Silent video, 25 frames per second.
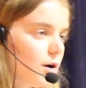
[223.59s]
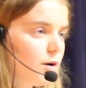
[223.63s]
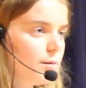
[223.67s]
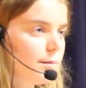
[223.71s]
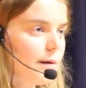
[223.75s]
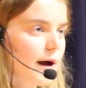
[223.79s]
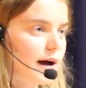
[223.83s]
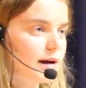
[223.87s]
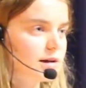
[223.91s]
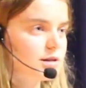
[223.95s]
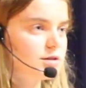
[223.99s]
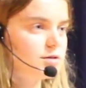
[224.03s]
go
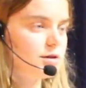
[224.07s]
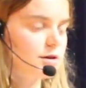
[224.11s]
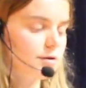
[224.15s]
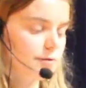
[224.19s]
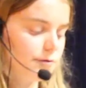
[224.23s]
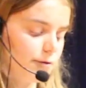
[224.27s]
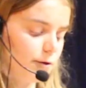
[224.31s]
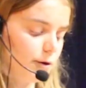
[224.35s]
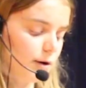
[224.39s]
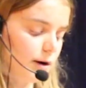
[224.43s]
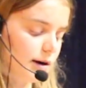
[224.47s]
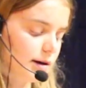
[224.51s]
back to your
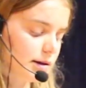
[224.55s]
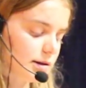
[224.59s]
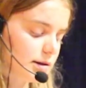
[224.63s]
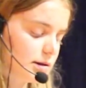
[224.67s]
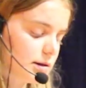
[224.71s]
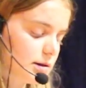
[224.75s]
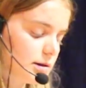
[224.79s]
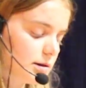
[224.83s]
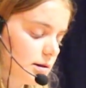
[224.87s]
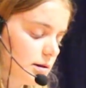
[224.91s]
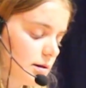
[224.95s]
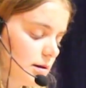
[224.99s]

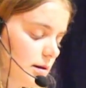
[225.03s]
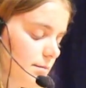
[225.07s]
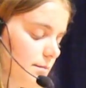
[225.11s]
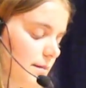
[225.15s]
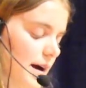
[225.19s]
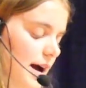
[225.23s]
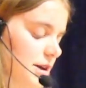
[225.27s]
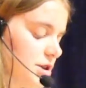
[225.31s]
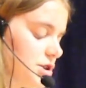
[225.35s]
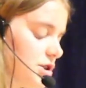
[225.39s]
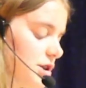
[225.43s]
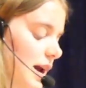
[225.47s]
forest,
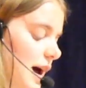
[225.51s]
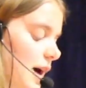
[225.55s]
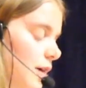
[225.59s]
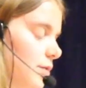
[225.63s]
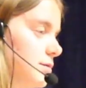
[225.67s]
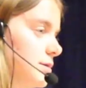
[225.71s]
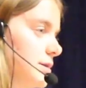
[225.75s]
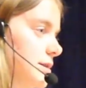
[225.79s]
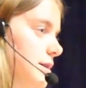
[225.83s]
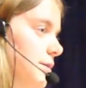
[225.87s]
imagine how